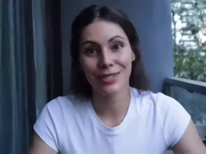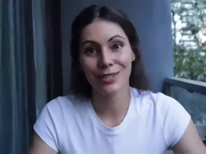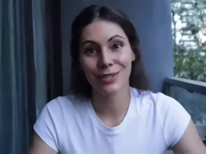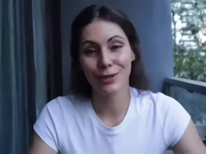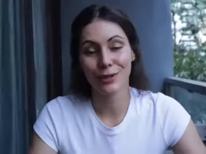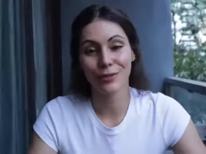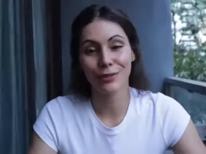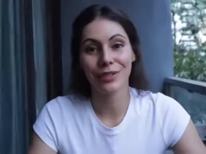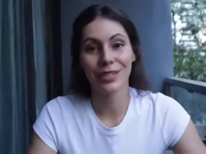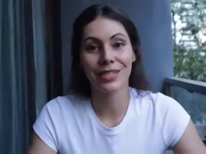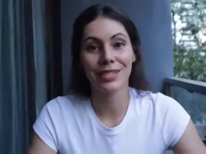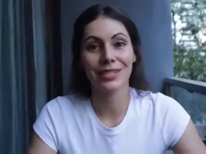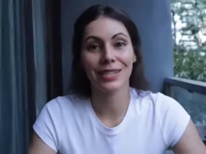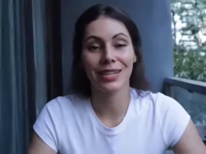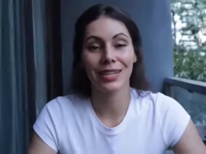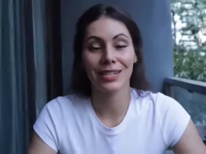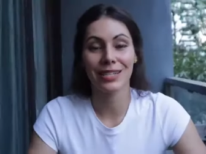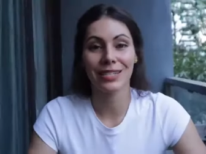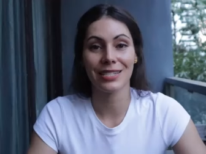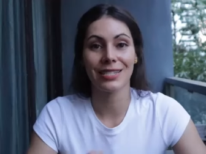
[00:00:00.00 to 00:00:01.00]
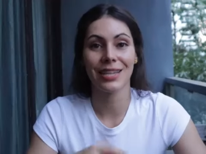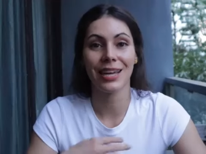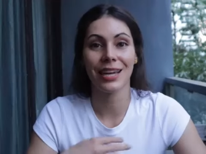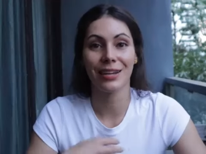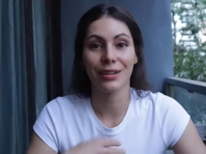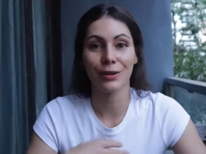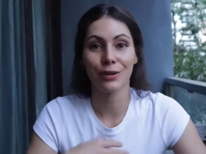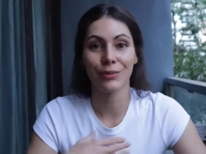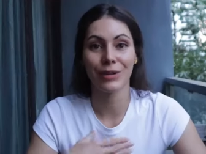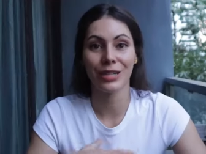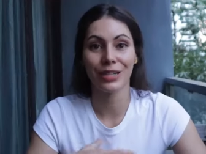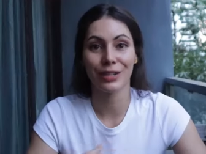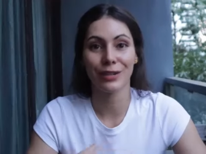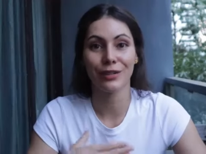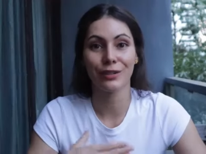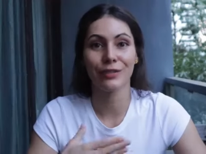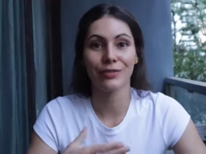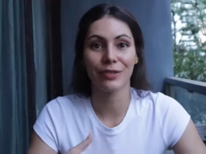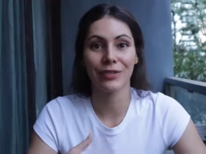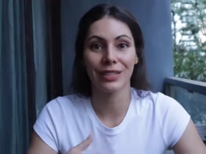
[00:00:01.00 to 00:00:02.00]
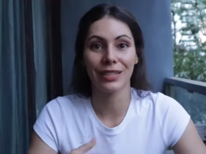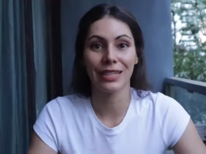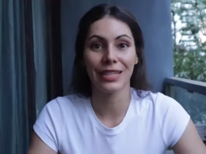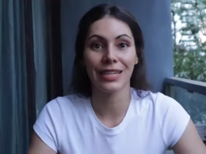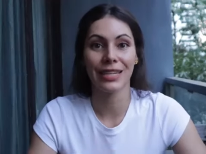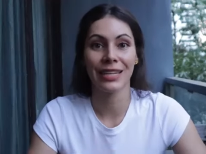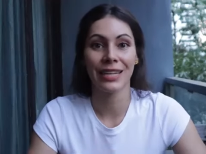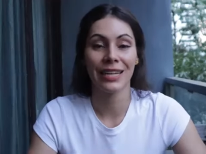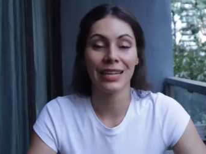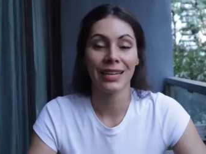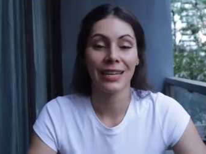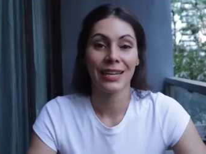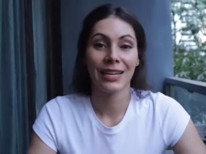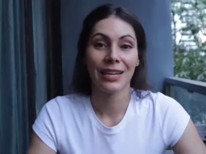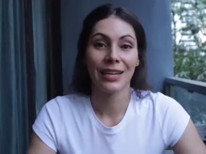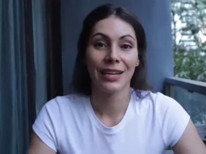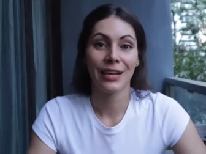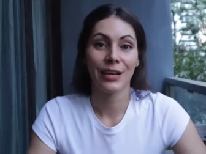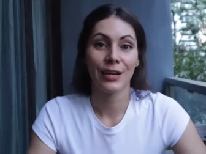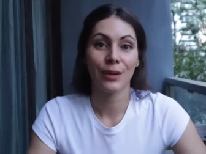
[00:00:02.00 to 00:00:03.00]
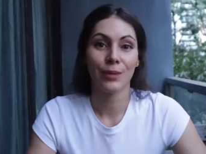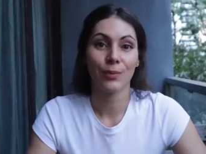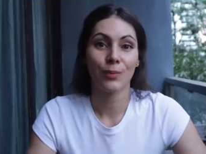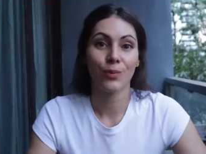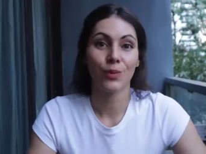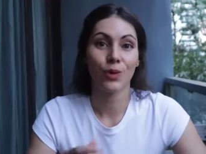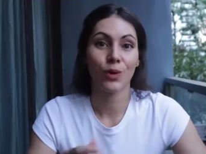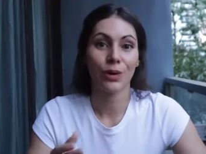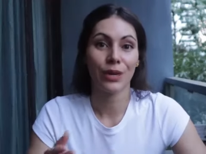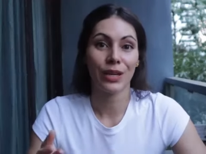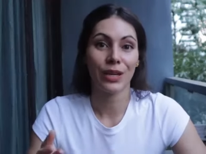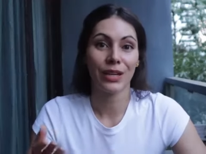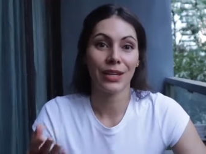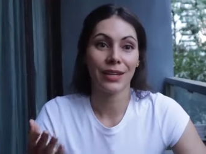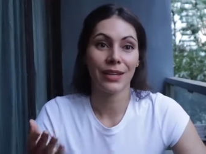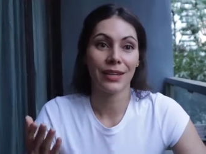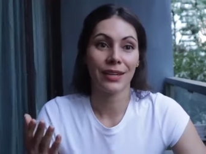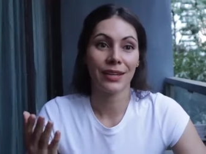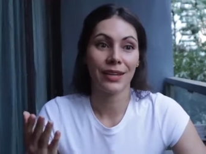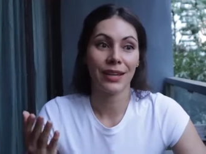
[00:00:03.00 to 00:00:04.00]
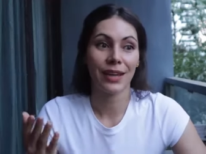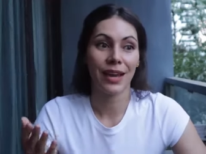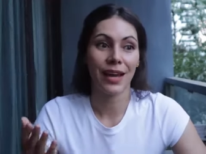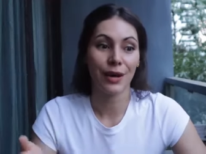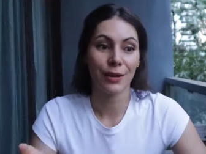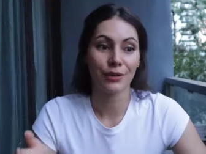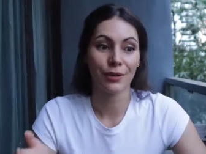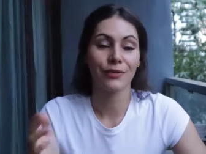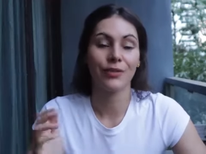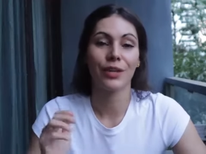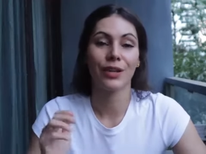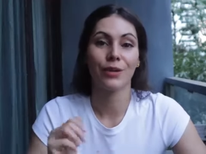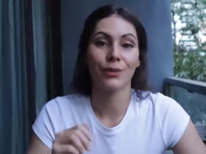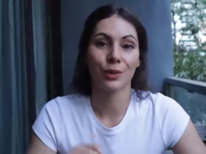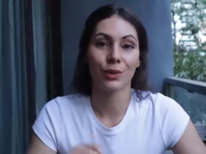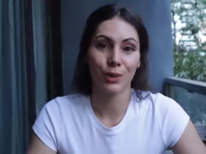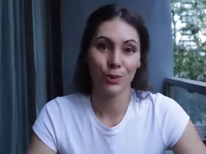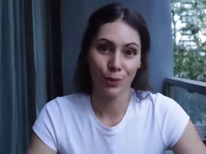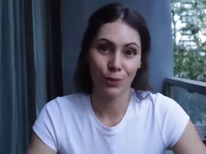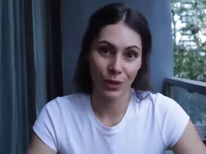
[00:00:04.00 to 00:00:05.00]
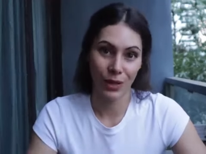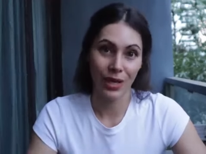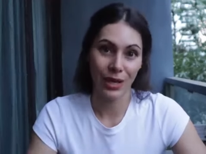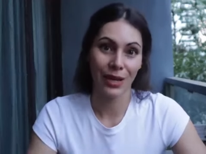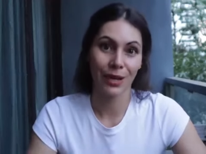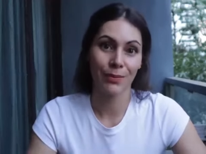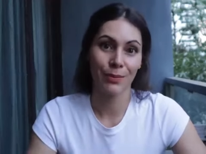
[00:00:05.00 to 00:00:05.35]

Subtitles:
service, and I just had a really good feeling walking out of there with what I